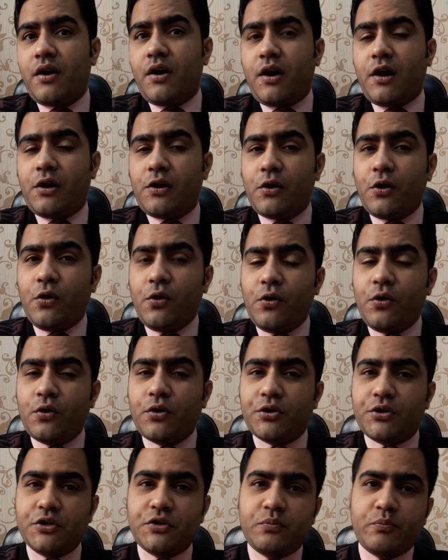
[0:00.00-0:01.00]
A
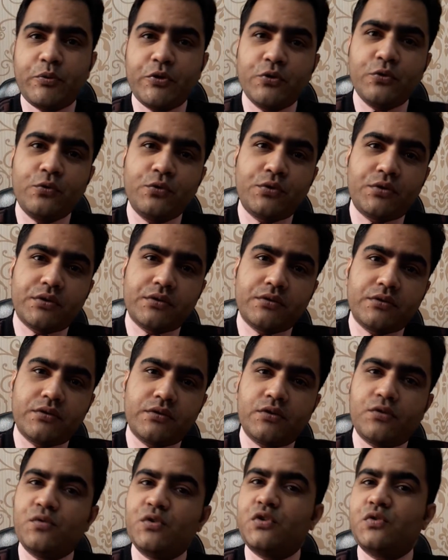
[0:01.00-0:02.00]
long dispute
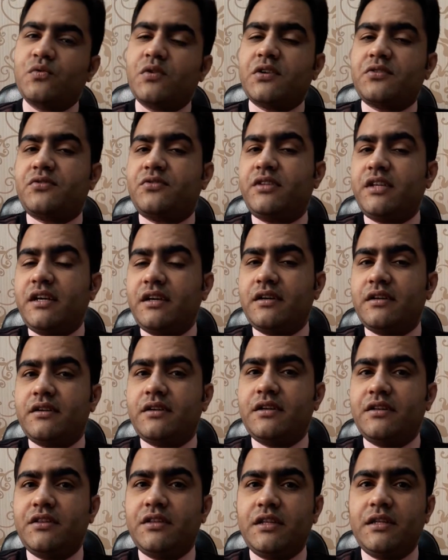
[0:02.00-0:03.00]
which was there
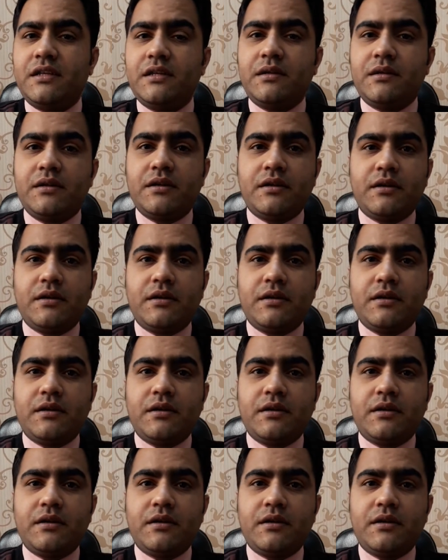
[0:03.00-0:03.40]
in the